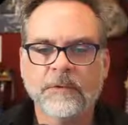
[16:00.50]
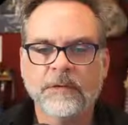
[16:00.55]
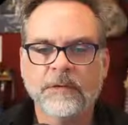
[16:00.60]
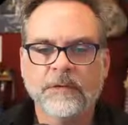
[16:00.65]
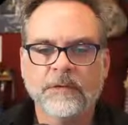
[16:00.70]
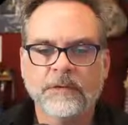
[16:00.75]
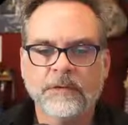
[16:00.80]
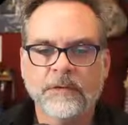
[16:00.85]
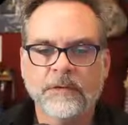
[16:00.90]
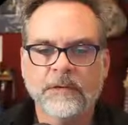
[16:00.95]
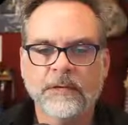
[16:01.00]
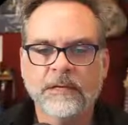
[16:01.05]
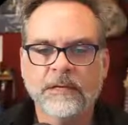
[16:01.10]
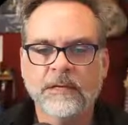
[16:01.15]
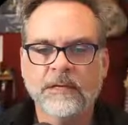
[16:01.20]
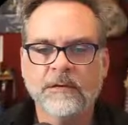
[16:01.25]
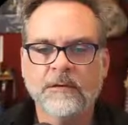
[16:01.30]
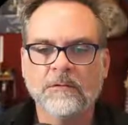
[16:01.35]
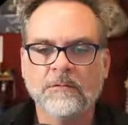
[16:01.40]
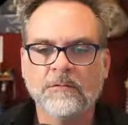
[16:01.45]
and
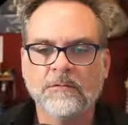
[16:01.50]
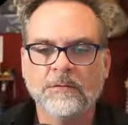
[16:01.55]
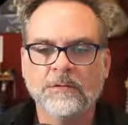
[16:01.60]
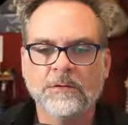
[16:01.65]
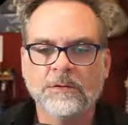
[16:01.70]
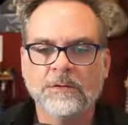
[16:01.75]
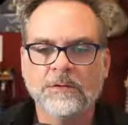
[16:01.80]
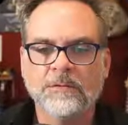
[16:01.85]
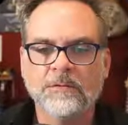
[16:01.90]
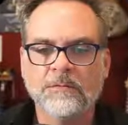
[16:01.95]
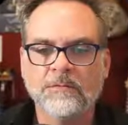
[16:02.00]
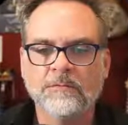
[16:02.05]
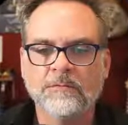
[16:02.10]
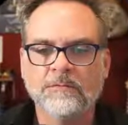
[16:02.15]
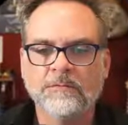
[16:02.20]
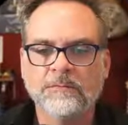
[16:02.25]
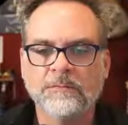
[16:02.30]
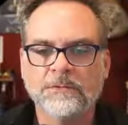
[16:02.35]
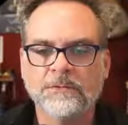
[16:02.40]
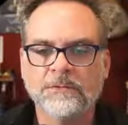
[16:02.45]
how you
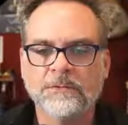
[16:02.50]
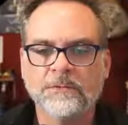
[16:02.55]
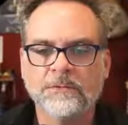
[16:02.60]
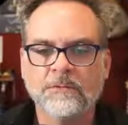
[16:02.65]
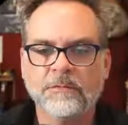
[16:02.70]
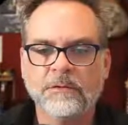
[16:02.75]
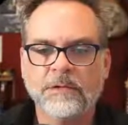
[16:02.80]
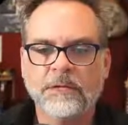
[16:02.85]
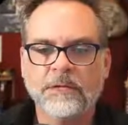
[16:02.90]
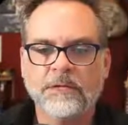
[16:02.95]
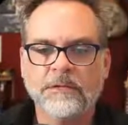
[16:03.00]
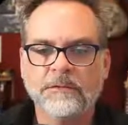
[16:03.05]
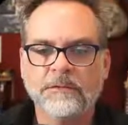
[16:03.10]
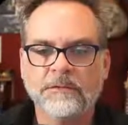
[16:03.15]
do it.